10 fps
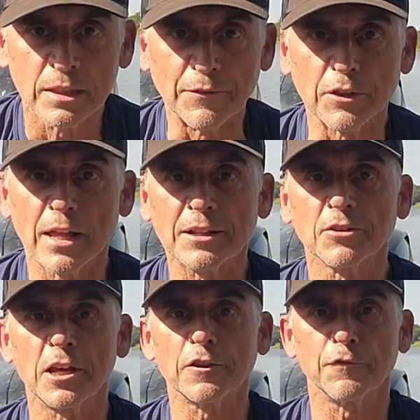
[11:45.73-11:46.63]
If you liked
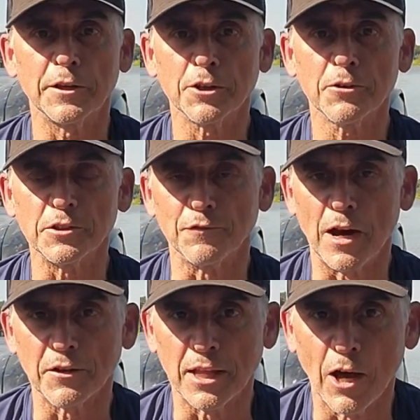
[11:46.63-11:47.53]
today's video and you
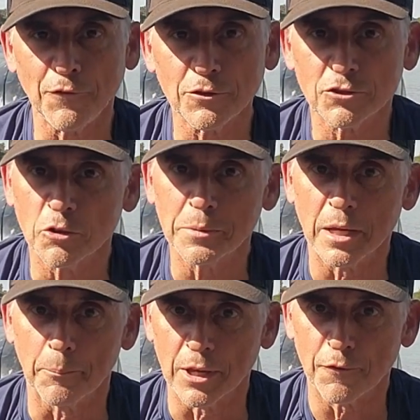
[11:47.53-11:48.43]
found it helpful, do me
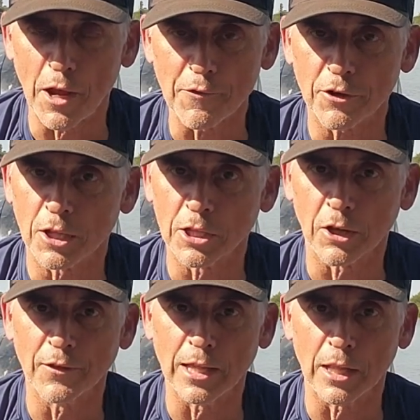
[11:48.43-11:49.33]
a big favor and
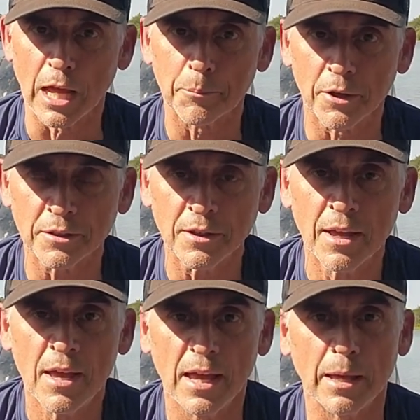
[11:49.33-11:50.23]
click on that like button,
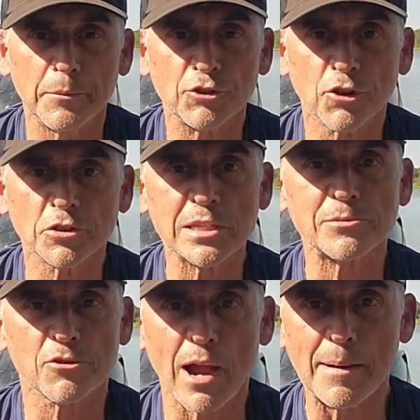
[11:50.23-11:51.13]
and be sure to
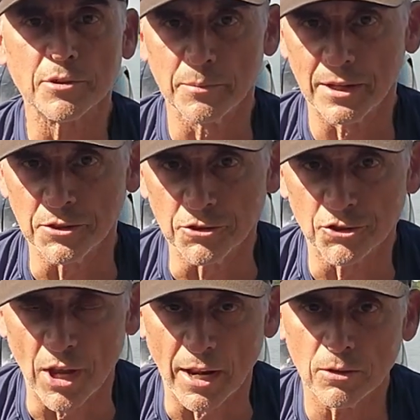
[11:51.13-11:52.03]
subscribe to my new
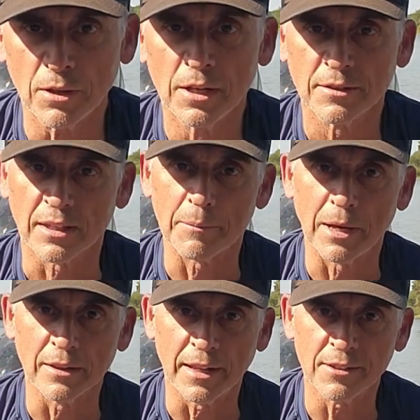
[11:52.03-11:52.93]
channel to get
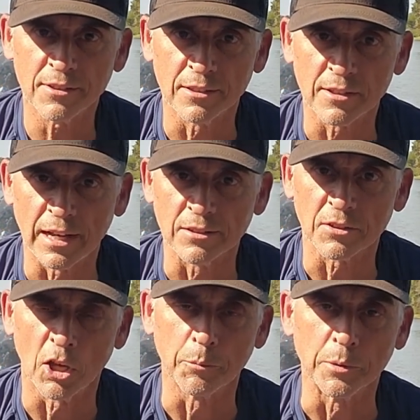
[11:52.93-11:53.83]
my latest insights
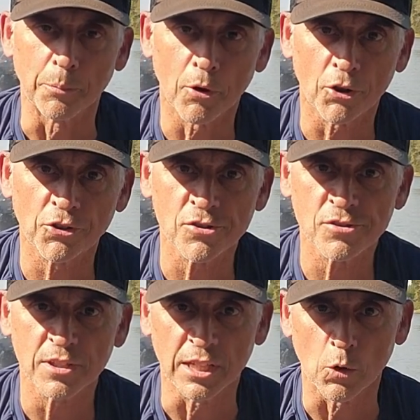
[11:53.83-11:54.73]
to help you
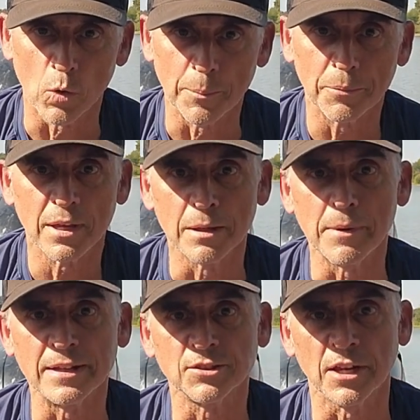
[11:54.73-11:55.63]
purchase, equip, and
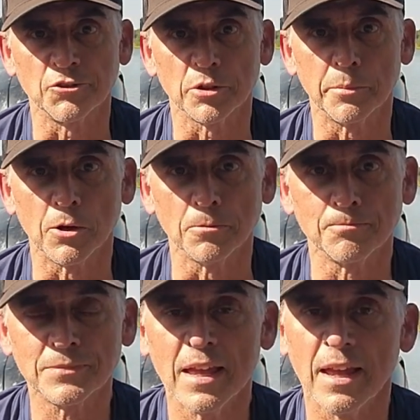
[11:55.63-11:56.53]
maintain your boat.
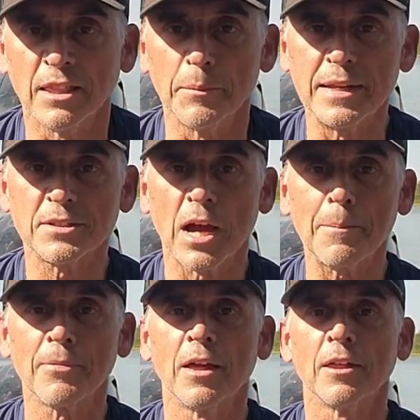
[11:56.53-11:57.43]
In the
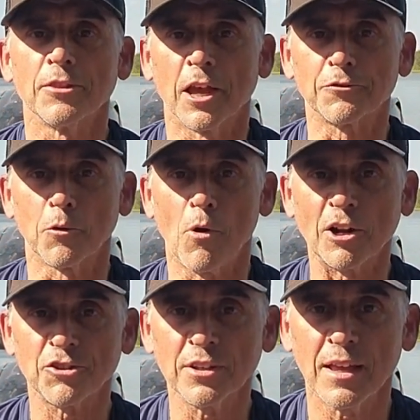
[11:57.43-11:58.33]
meantime, thanks for
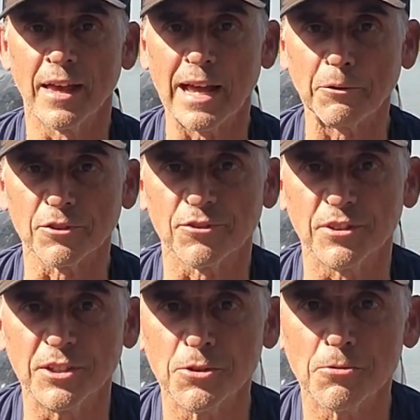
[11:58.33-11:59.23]
watching, and I will
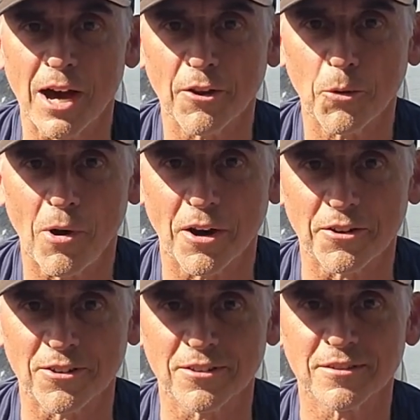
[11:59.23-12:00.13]
see you out on the
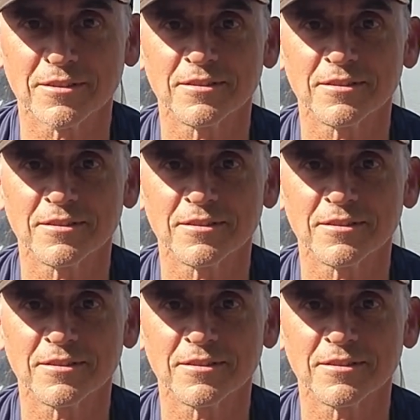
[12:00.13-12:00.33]
water.